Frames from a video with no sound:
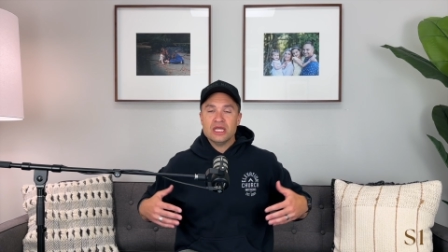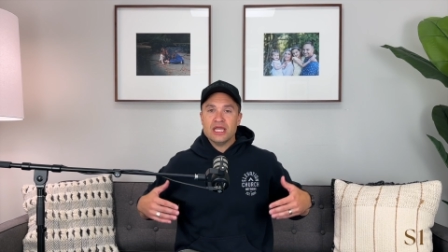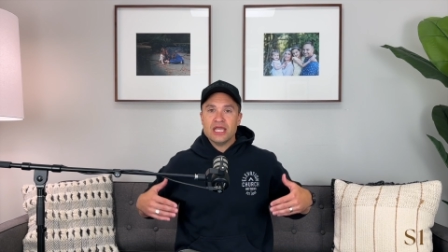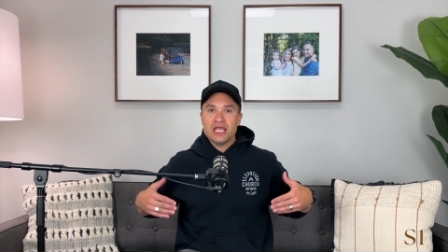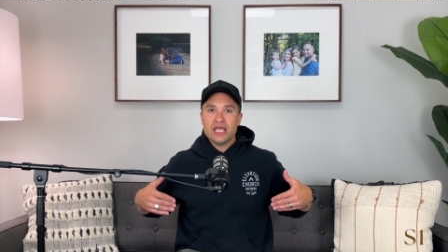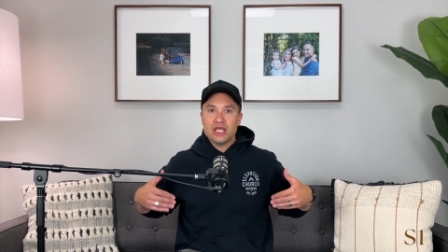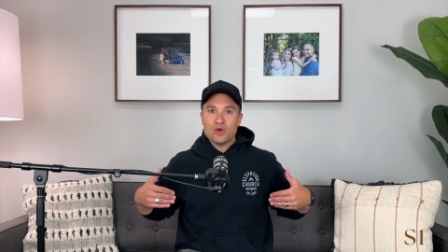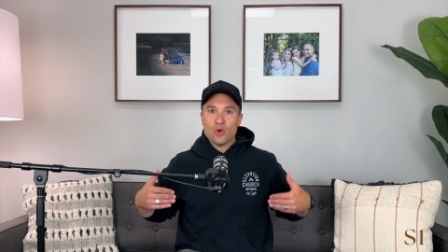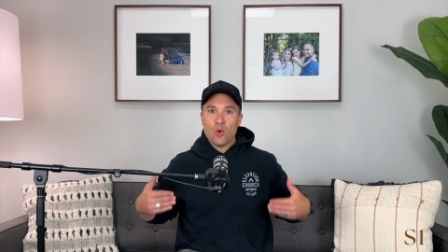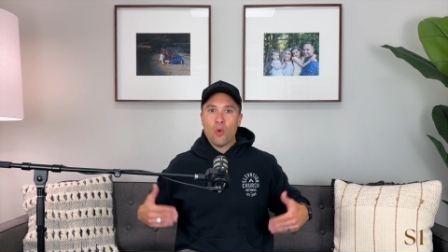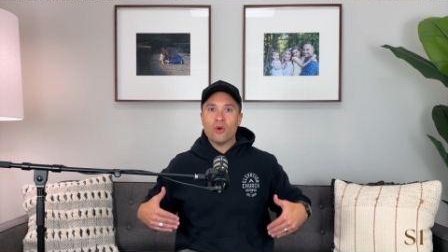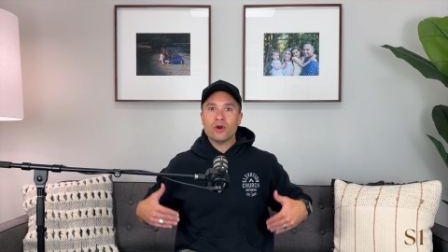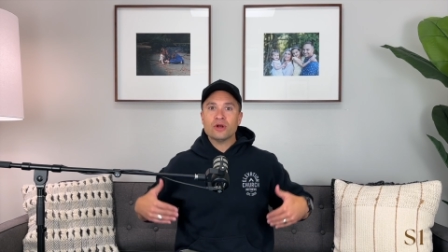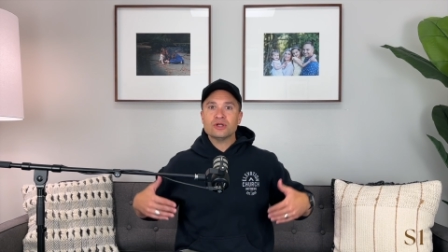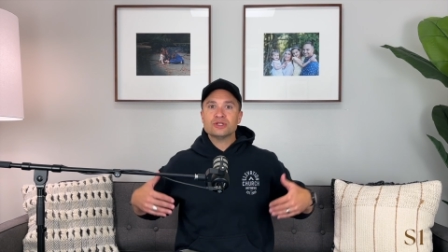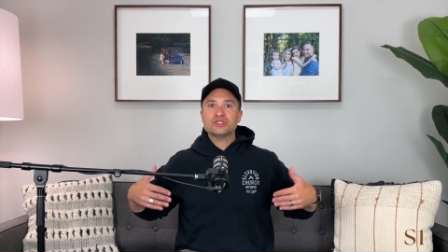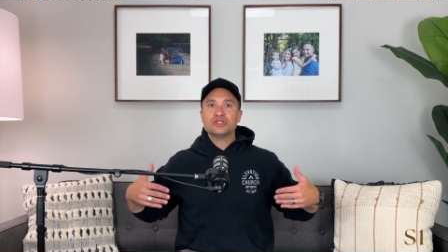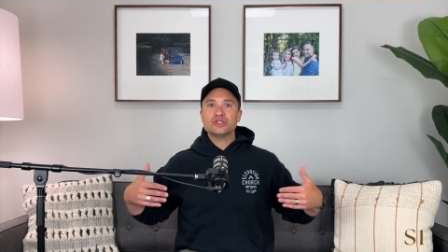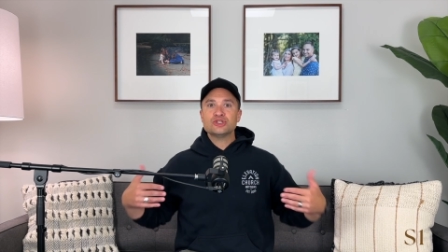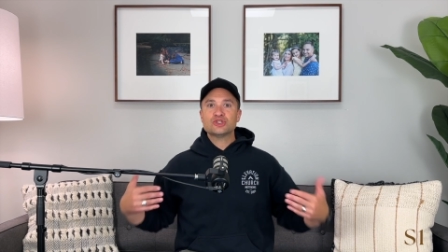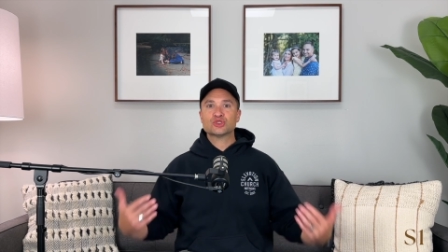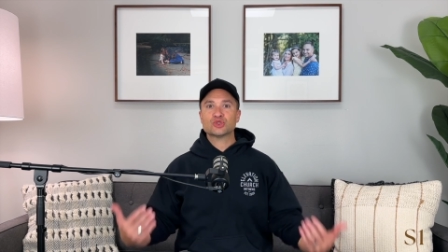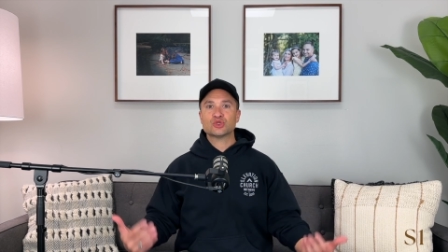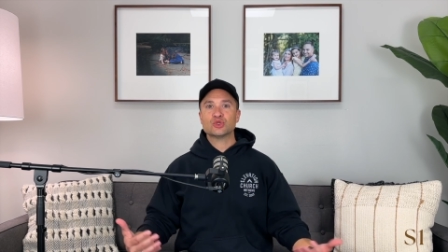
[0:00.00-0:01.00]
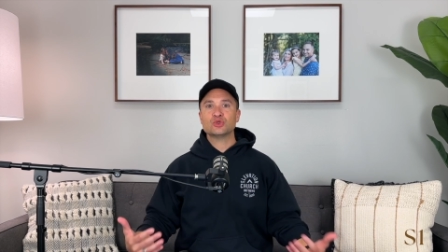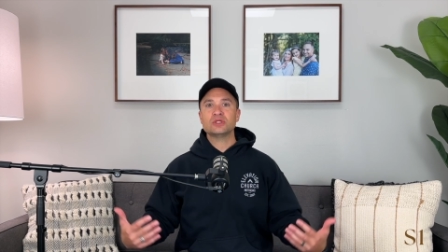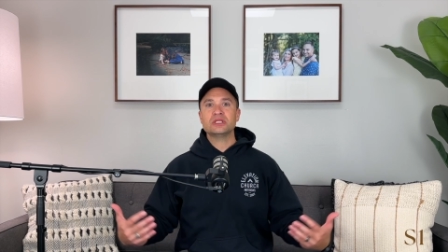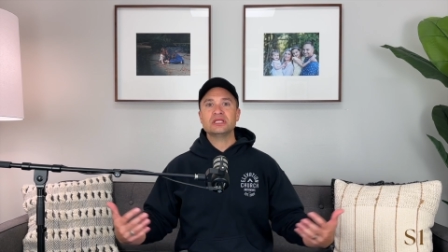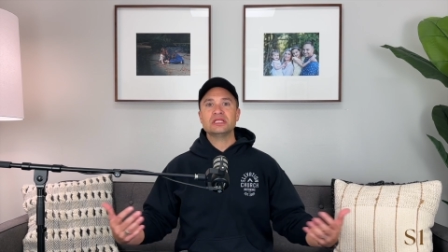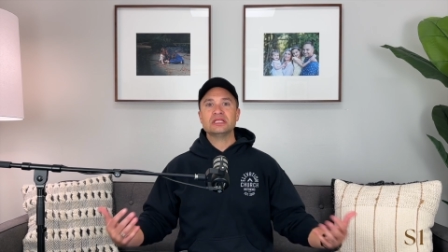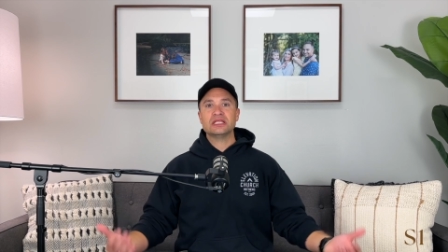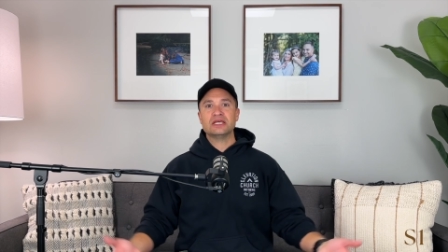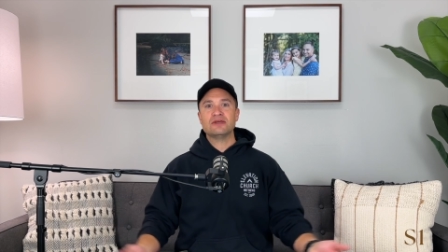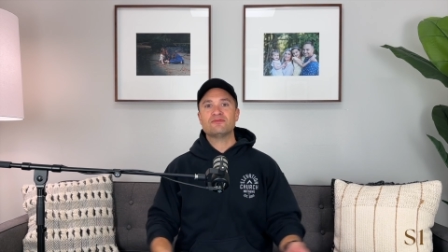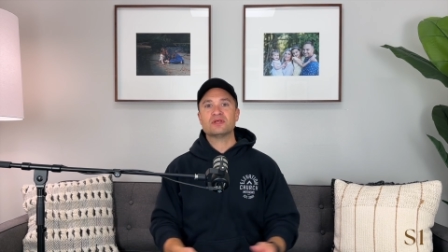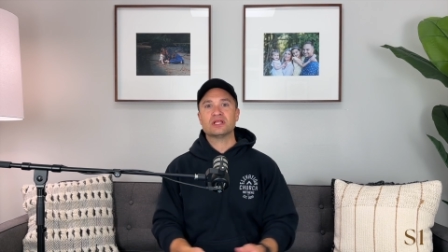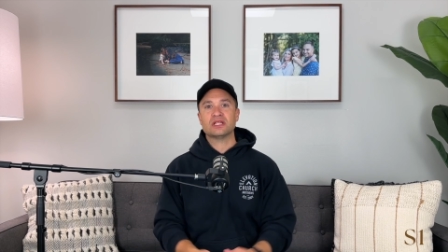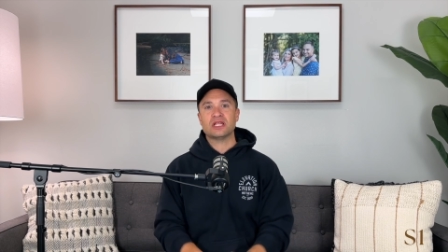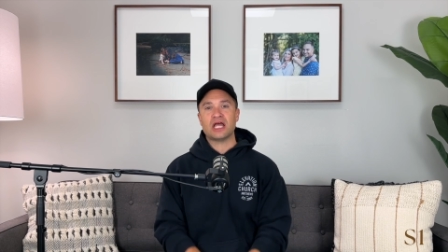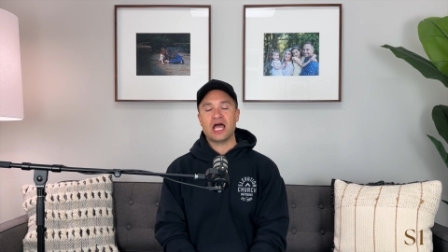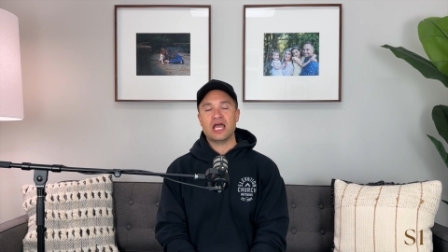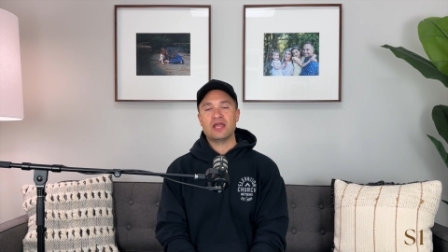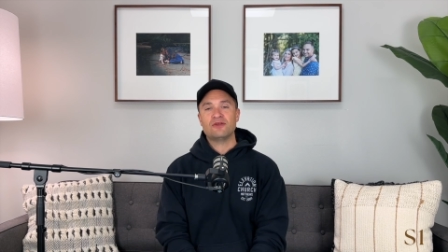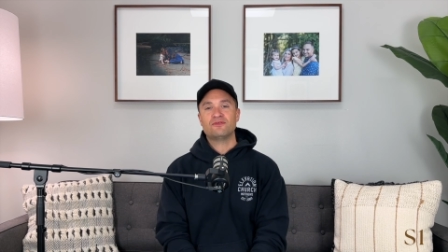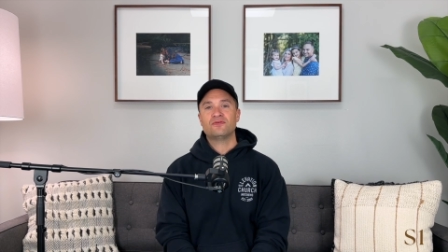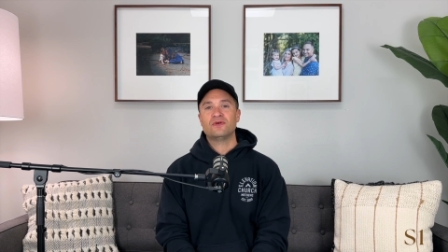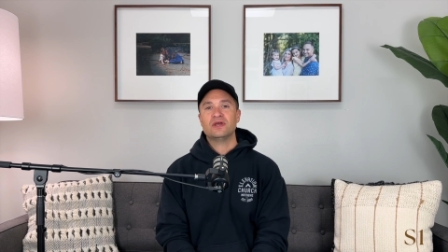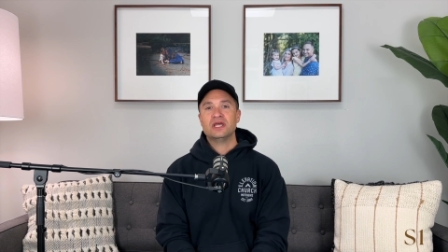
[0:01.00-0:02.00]
in order to truly live the
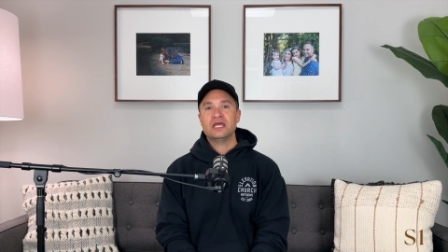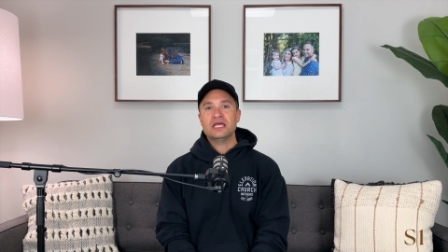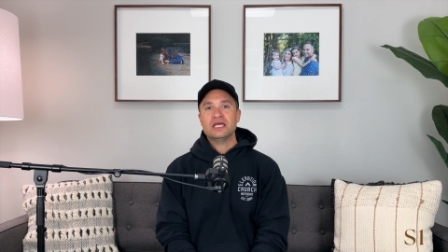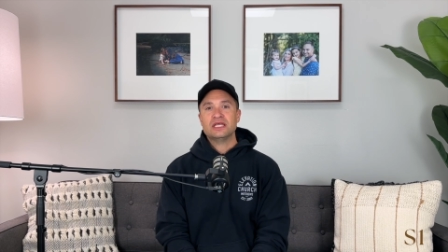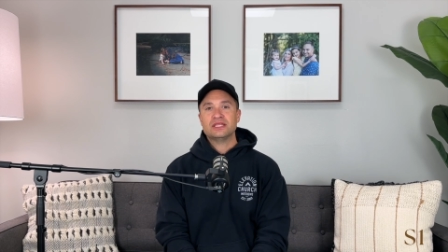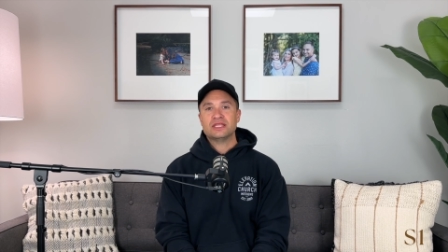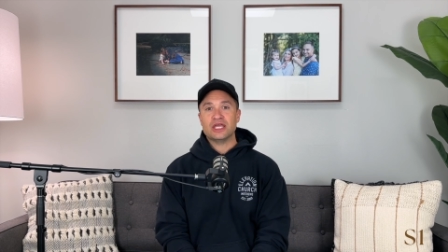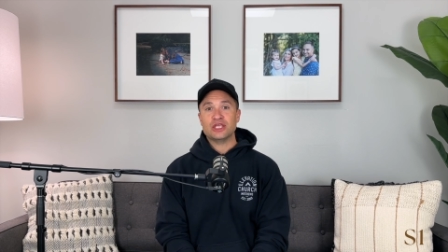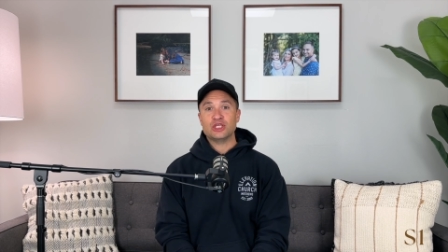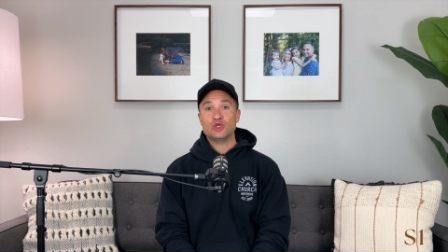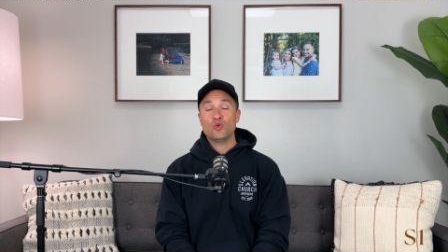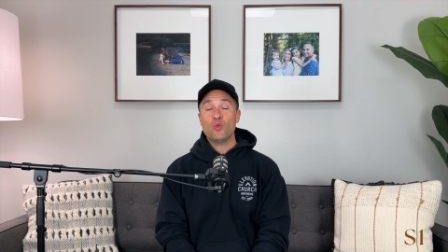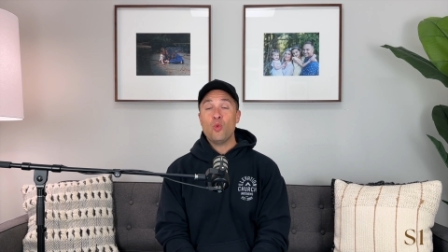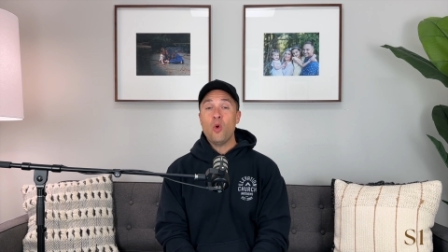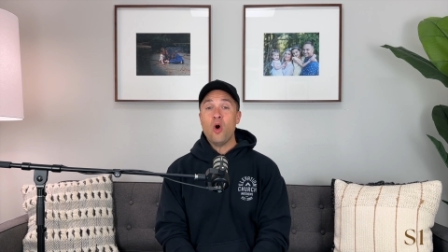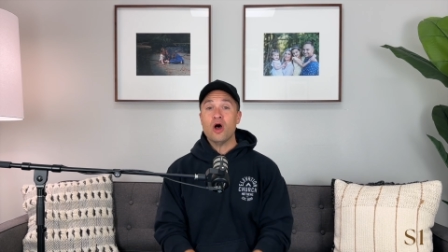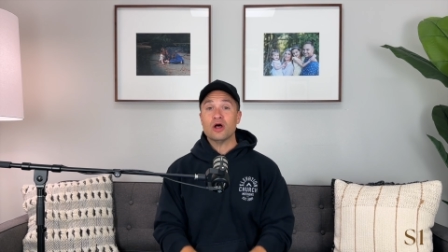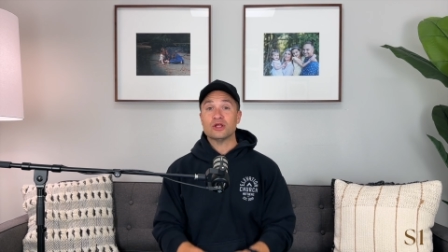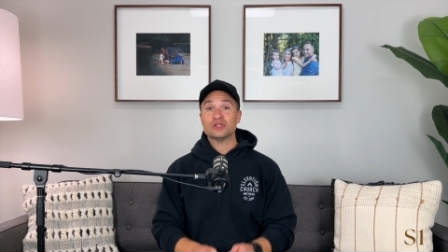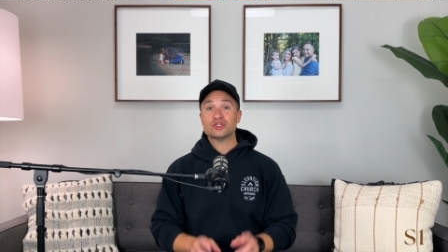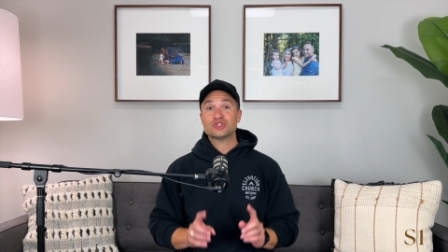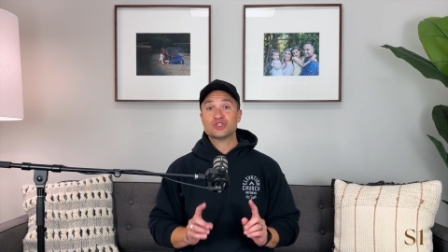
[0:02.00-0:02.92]
life that you want.